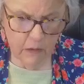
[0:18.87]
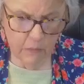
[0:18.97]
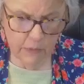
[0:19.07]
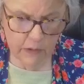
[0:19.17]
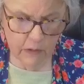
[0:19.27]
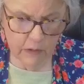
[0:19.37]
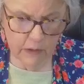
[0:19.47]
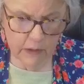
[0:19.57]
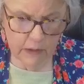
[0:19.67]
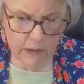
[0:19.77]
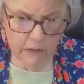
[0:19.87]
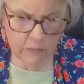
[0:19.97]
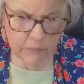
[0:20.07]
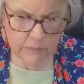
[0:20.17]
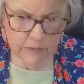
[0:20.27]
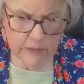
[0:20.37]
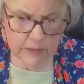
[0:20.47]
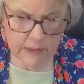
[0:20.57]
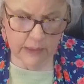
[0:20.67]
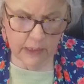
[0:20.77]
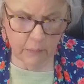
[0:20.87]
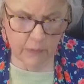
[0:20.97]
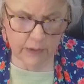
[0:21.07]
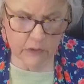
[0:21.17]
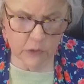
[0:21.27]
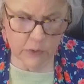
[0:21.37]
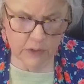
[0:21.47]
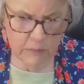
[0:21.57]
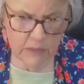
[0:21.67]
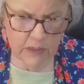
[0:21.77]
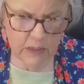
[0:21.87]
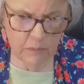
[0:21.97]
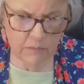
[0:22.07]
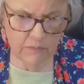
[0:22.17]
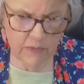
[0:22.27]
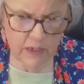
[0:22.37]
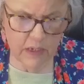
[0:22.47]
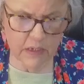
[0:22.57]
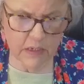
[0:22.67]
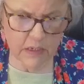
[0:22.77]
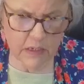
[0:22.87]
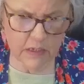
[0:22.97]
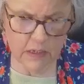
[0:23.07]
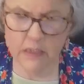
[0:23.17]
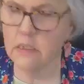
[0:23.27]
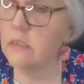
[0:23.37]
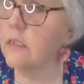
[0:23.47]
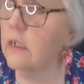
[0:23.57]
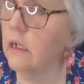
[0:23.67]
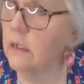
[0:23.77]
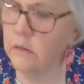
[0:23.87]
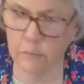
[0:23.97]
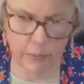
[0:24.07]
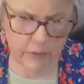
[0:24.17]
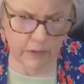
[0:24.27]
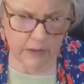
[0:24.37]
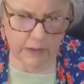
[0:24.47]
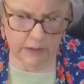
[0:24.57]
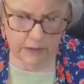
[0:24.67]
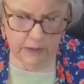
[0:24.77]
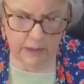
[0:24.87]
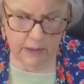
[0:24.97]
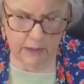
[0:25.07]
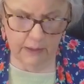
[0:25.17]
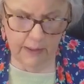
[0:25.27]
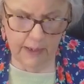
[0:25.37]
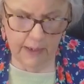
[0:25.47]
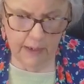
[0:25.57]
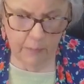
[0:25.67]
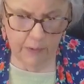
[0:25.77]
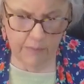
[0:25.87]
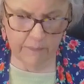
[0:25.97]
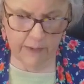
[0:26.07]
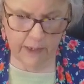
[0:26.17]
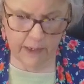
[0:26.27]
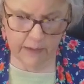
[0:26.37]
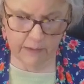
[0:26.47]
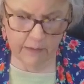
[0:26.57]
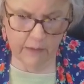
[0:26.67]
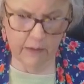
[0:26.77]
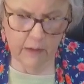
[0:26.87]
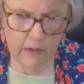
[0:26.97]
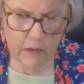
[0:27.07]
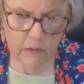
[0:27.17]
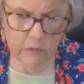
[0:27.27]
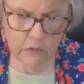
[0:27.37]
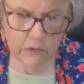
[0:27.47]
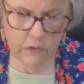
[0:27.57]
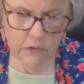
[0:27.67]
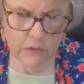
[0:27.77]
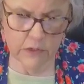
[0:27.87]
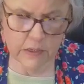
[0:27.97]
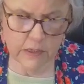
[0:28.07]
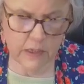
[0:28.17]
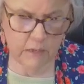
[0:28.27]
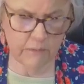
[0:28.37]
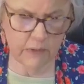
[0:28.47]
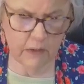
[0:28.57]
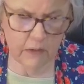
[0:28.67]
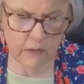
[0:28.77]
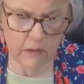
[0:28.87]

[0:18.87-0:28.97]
We are here with the DIY Dream Team events. This is a garden party today. How about that? Oh, turn yourself down.